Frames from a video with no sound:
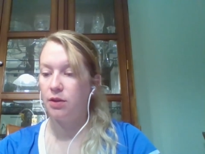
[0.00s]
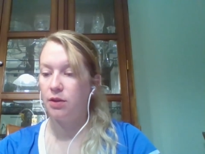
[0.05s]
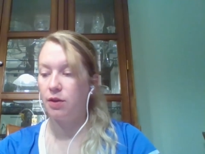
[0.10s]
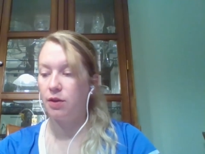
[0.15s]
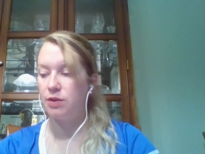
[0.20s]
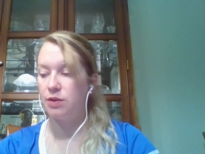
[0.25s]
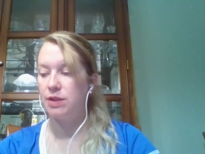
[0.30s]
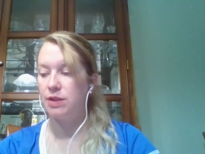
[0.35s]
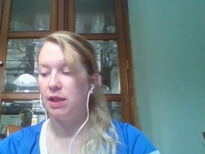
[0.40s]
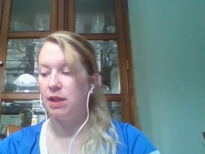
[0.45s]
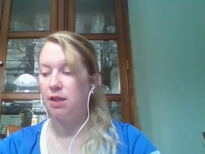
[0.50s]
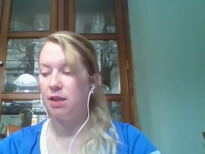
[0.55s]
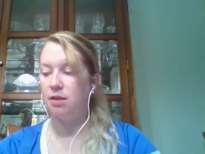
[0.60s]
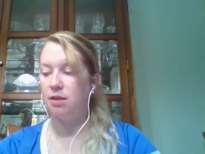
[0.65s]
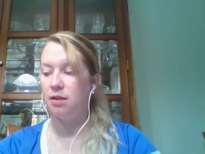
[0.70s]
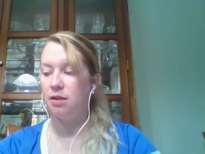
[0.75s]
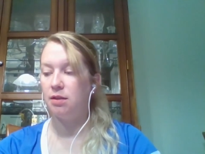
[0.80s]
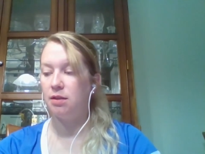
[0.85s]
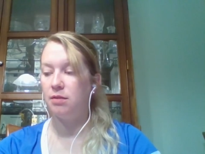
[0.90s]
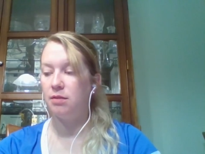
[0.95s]

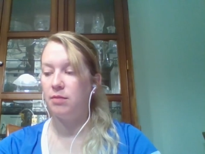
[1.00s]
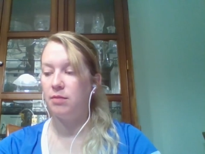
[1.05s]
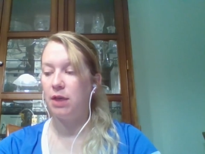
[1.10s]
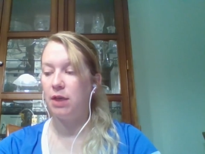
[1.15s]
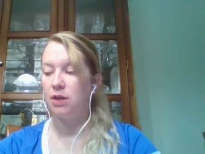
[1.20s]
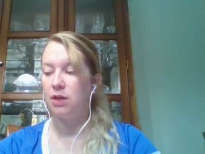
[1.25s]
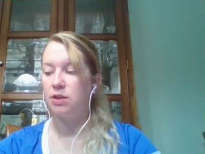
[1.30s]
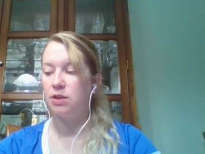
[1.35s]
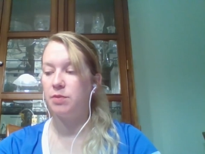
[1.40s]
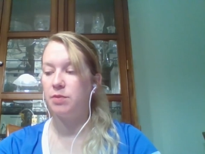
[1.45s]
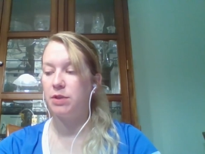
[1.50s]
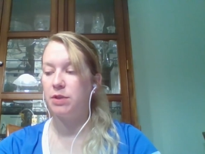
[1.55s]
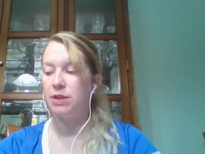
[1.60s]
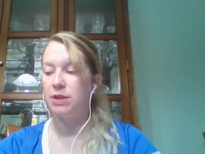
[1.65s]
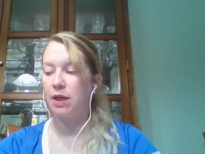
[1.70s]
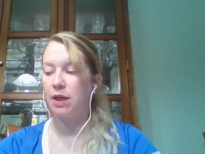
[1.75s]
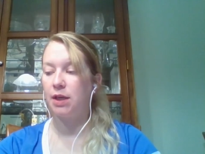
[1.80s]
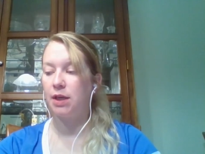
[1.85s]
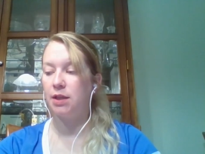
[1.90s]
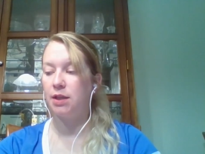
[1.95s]
13 meters per
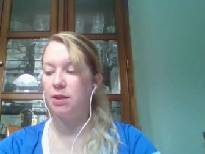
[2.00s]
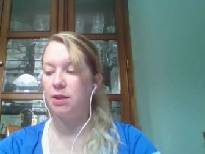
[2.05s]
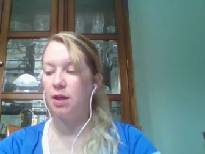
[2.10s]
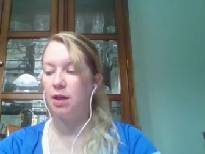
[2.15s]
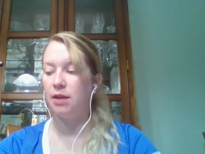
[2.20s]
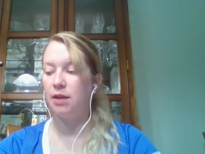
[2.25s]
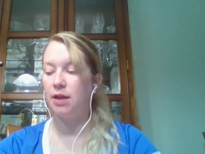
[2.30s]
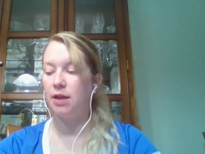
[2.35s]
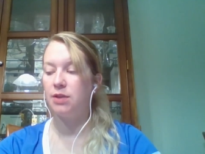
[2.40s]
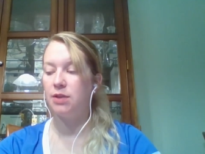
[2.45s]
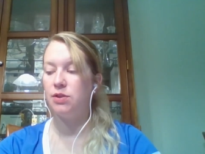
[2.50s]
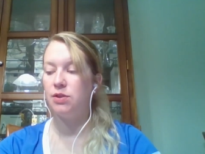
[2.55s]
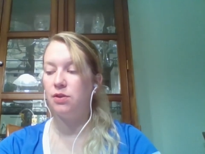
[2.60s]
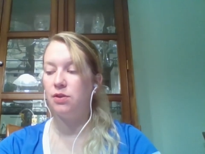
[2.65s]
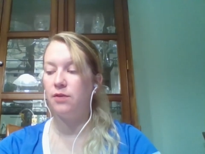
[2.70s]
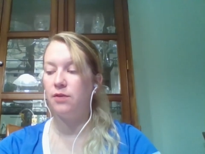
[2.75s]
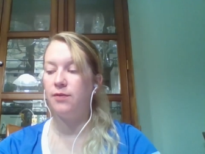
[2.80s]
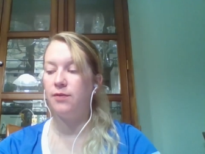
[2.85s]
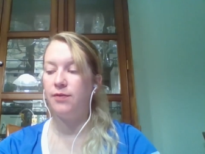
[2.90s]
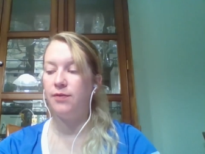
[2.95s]
second, and that's
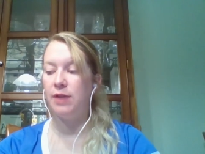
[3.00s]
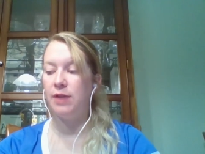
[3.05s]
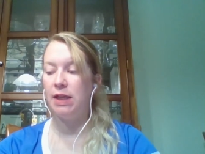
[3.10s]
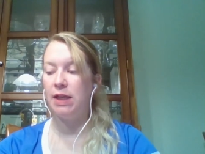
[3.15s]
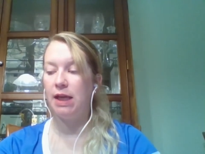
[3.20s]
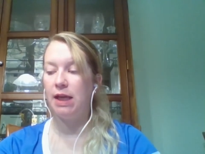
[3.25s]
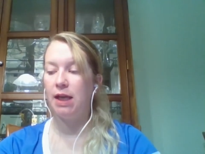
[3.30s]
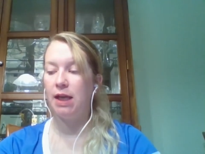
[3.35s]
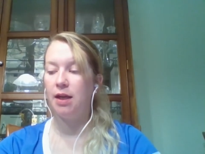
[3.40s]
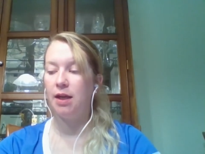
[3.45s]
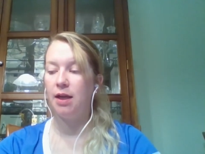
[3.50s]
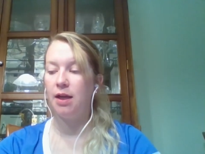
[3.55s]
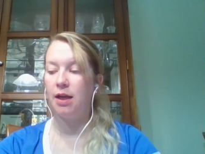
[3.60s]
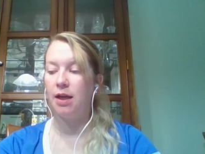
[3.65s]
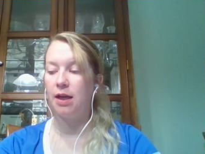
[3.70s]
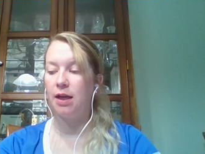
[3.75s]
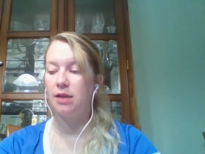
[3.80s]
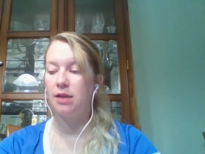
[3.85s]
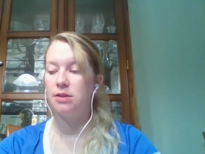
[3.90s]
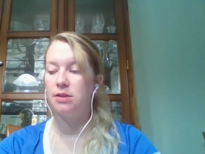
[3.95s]
your
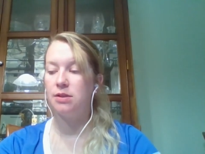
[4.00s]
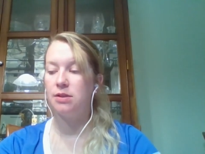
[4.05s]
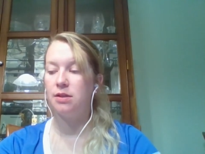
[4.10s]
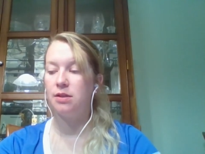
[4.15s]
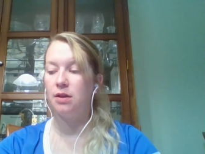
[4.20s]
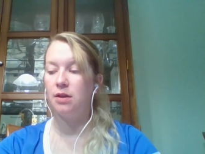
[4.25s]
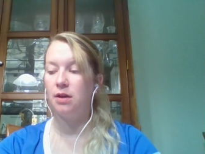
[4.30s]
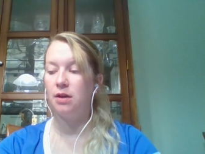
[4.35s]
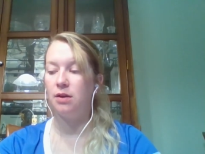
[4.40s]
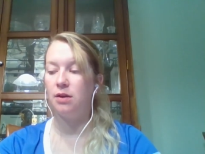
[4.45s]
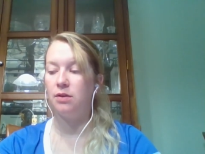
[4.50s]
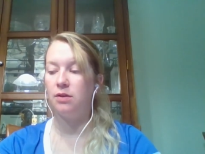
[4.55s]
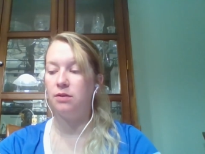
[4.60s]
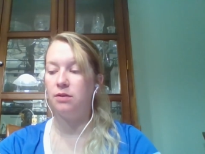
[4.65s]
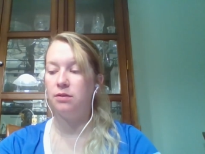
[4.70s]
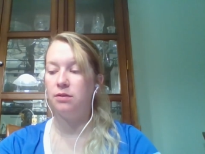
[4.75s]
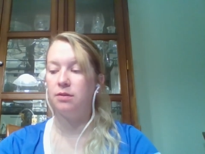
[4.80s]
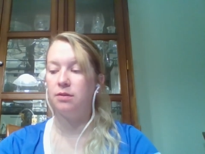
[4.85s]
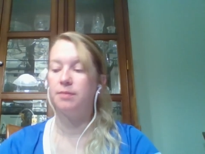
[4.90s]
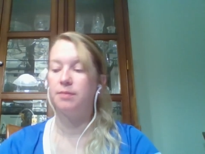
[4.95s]

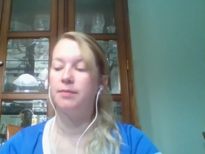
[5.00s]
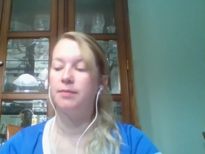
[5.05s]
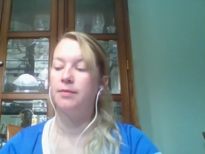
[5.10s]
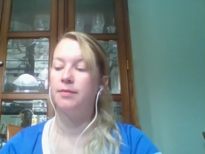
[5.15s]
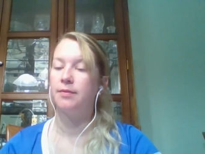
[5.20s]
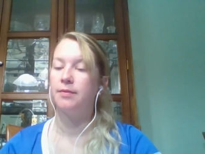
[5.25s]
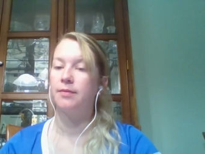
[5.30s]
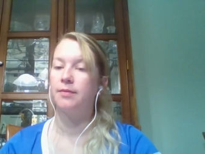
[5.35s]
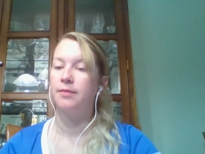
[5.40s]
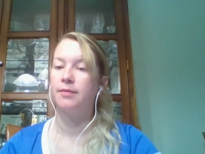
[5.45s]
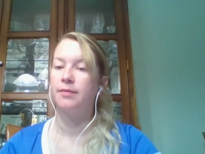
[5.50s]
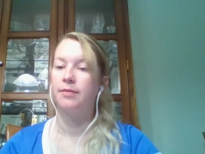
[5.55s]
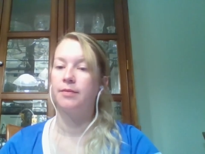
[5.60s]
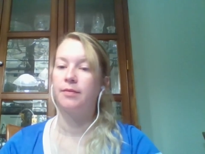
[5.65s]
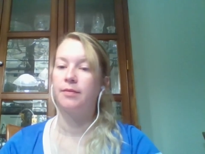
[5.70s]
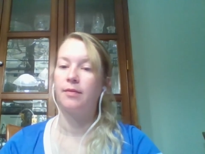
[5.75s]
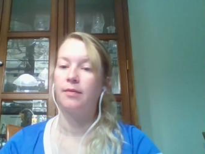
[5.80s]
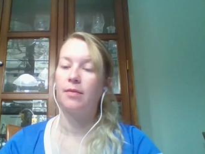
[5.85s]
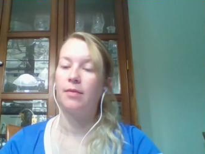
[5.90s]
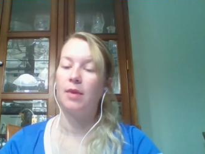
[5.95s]
VXO.
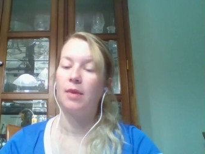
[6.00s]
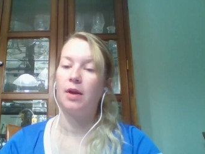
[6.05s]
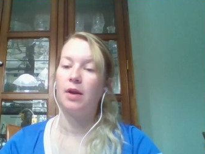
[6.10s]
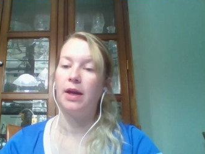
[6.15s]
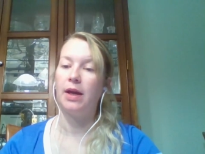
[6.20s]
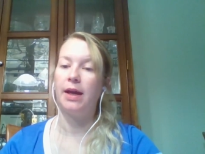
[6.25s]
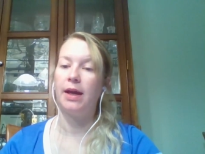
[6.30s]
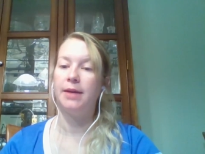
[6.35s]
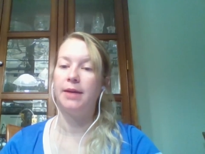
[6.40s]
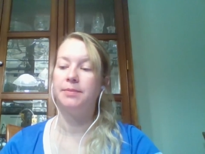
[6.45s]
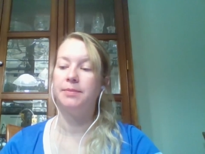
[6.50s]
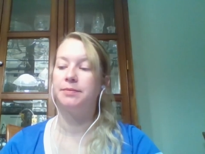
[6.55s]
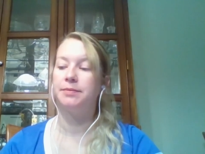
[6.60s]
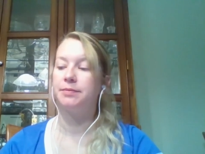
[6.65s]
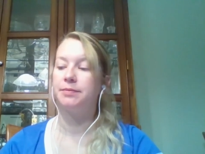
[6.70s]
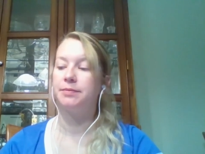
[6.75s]
Okay,